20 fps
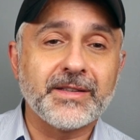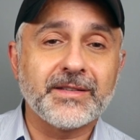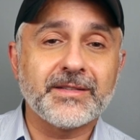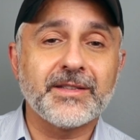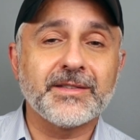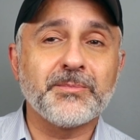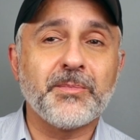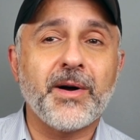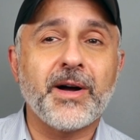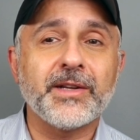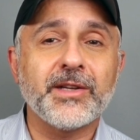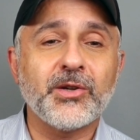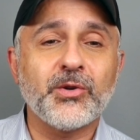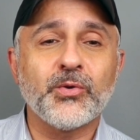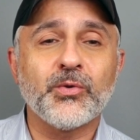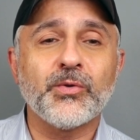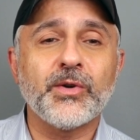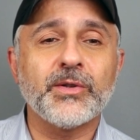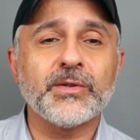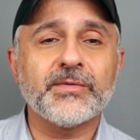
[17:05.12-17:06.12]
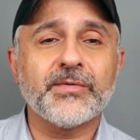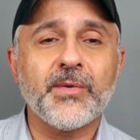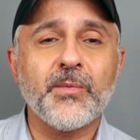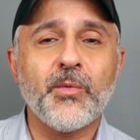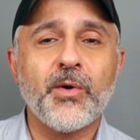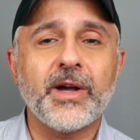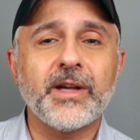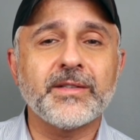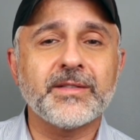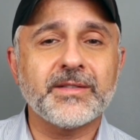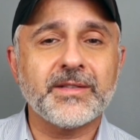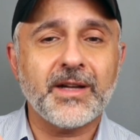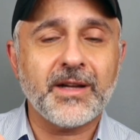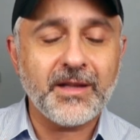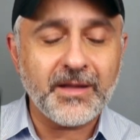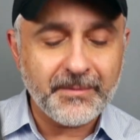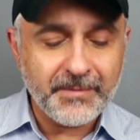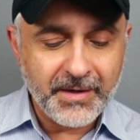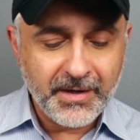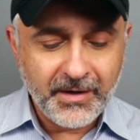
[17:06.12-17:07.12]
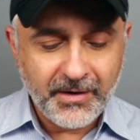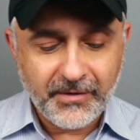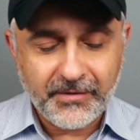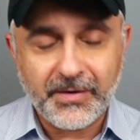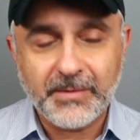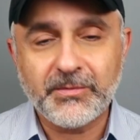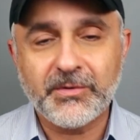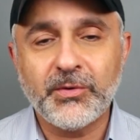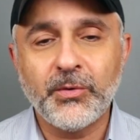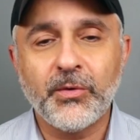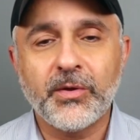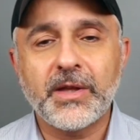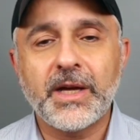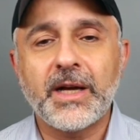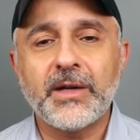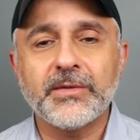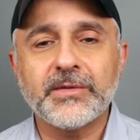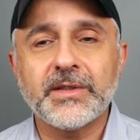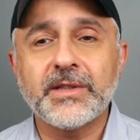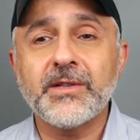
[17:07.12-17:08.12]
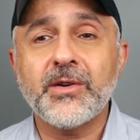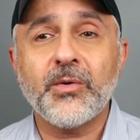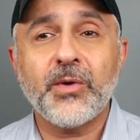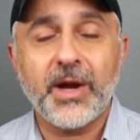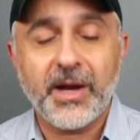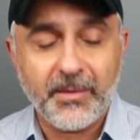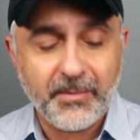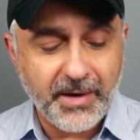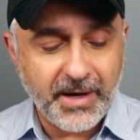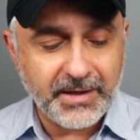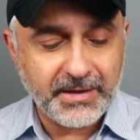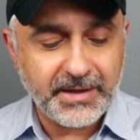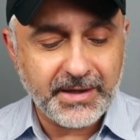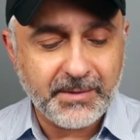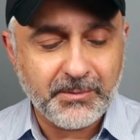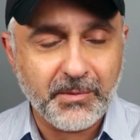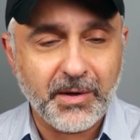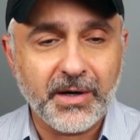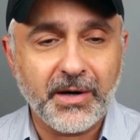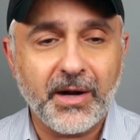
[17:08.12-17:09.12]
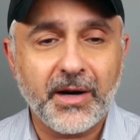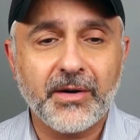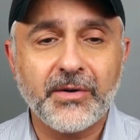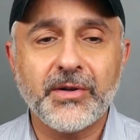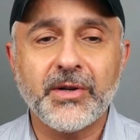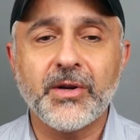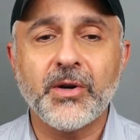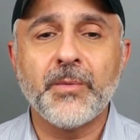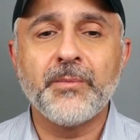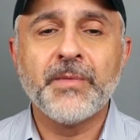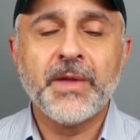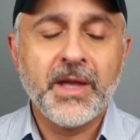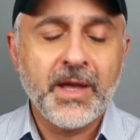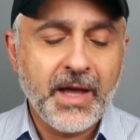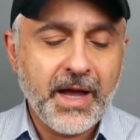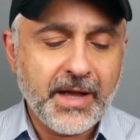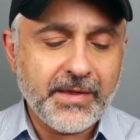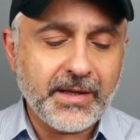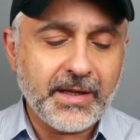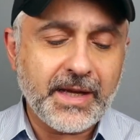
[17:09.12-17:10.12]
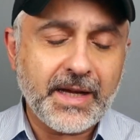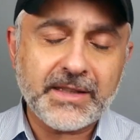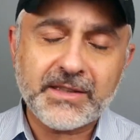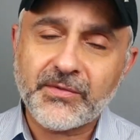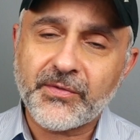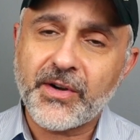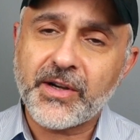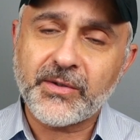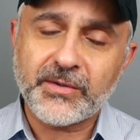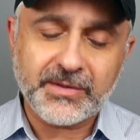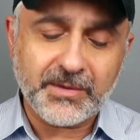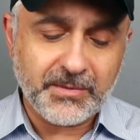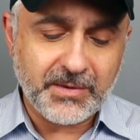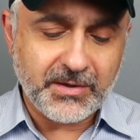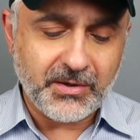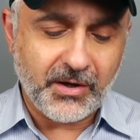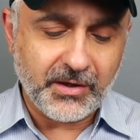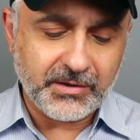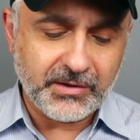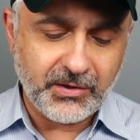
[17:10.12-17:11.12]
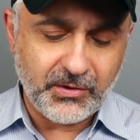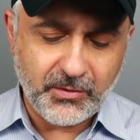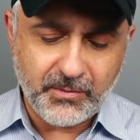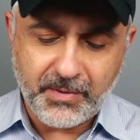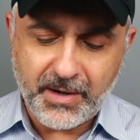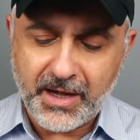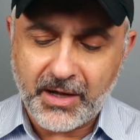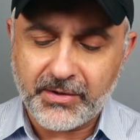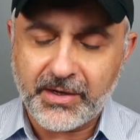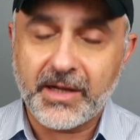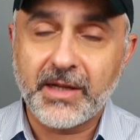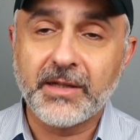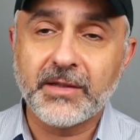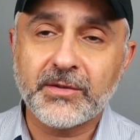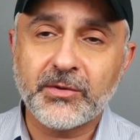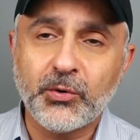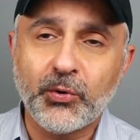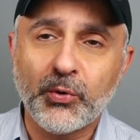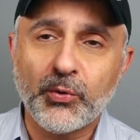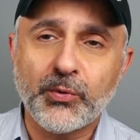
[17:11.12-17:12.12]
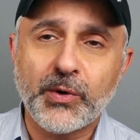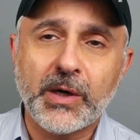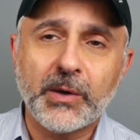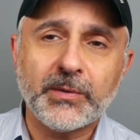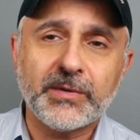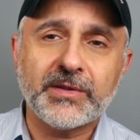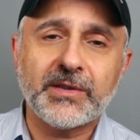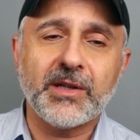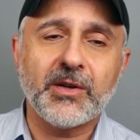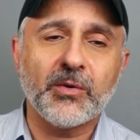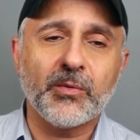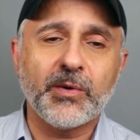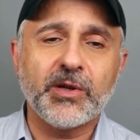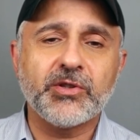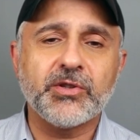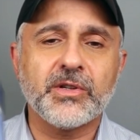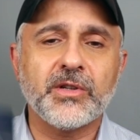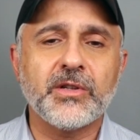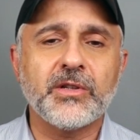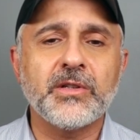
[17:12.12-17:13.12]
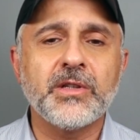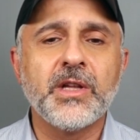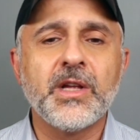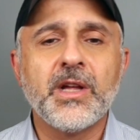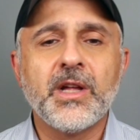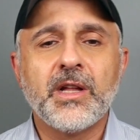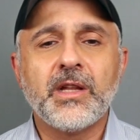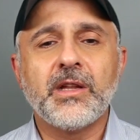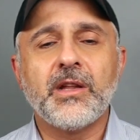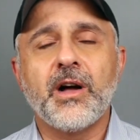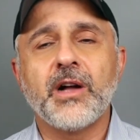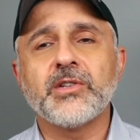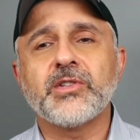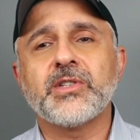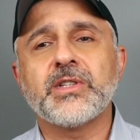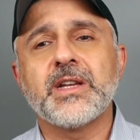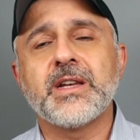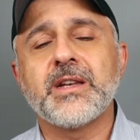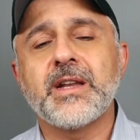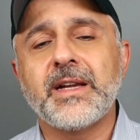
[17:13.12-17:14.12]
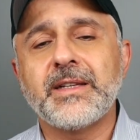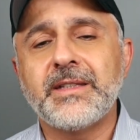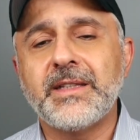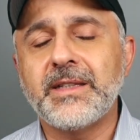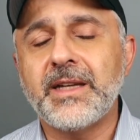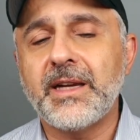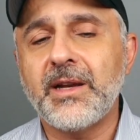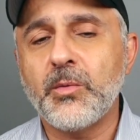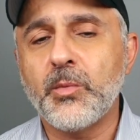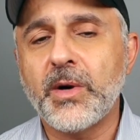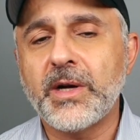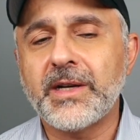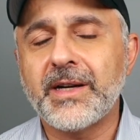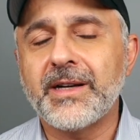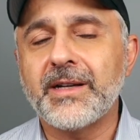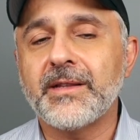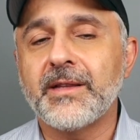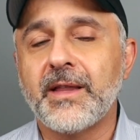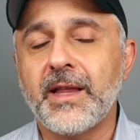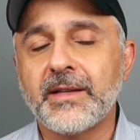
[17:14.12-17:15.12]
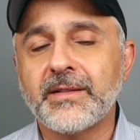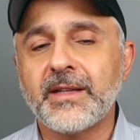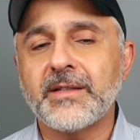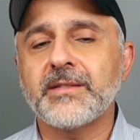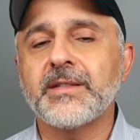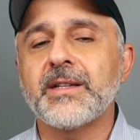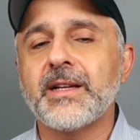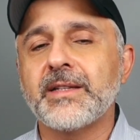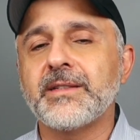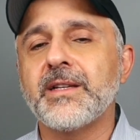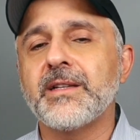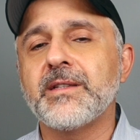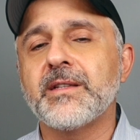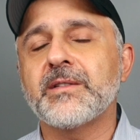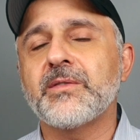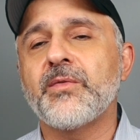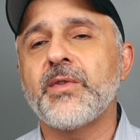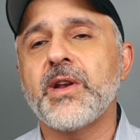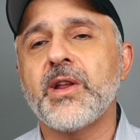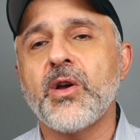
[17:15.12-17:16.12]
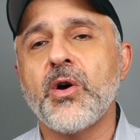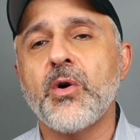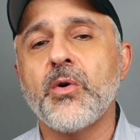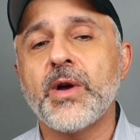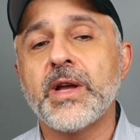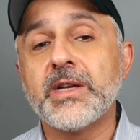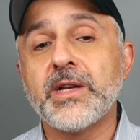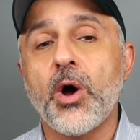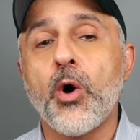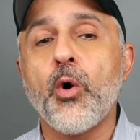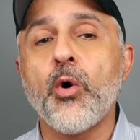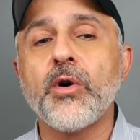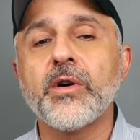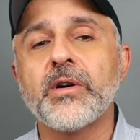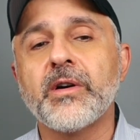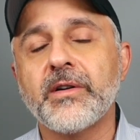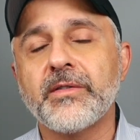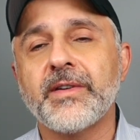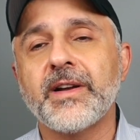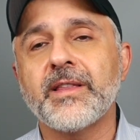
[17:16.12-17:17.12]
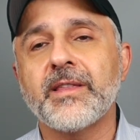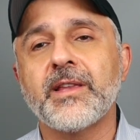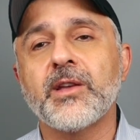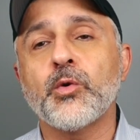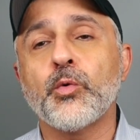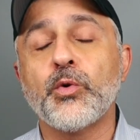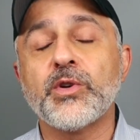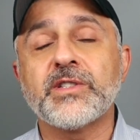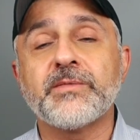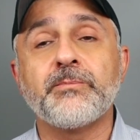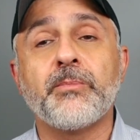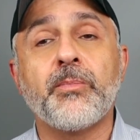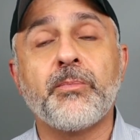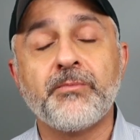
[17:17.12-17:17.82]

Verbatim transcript: This is Body Kouros from YSL from 2000, created by Annick Menardo. And the last fragrance I'm going to talk to you about is Kouros, the original, launched in 1981. And as I said, I did this video in the order of I think which